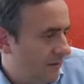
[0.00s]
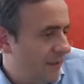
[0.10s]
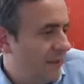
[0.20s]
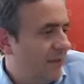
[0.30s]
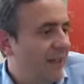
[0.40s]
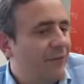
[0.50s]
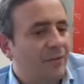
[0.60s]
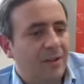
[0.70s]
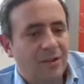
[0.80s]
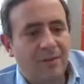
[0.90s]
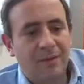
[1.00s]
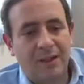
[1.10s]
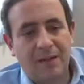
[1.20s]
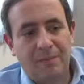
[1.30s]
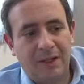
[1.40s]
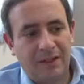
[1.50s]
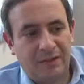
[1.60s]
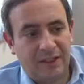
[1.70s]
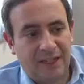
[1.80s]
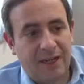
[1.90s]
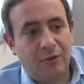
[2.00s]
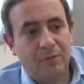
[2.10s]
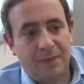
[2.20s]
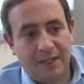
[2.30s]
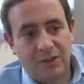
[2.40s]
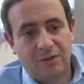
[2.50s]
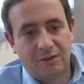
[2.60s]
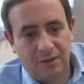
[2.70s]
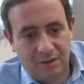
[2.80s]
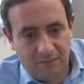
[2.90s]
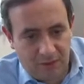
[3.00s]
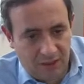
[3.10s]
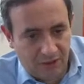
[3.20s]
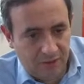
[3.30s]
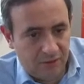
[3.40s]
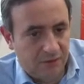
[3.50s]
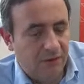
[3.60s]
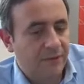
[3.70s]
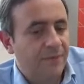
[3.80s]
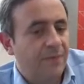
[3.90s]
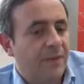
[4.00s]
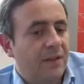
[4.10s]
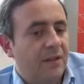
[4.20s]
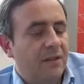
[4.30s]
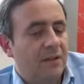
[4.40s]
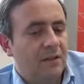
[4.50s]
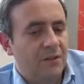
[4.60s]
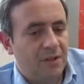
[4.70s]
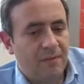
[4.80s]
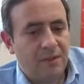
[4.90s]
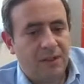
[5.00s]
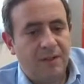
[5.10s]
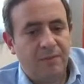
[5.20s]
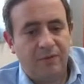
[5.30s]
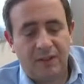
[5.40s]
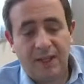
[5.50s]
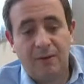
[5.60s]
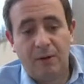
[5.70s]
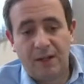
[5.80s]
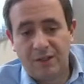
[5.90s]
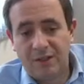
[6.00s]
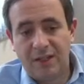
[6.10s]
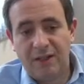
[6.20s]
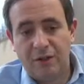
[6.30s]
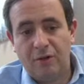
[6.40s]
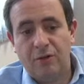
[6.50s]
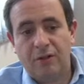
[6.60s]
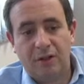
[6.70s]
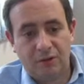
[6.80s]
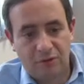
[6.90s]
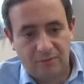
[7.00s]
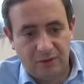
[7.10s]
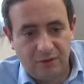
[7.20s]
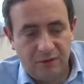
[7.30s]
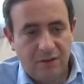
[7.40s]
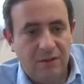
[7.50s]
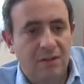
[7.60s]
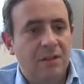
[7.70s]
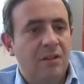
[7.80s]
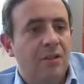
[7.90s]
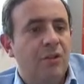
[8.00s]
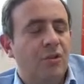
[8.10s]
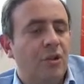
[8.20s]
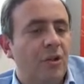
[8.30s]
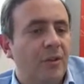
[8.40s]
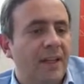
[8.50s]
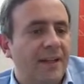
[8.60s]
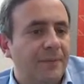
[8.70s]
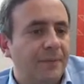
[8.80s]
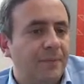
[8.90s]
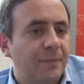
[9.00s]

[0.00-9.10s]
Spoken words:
that there'd have to be some type of account-based model, some type of KYC, know your customer, so that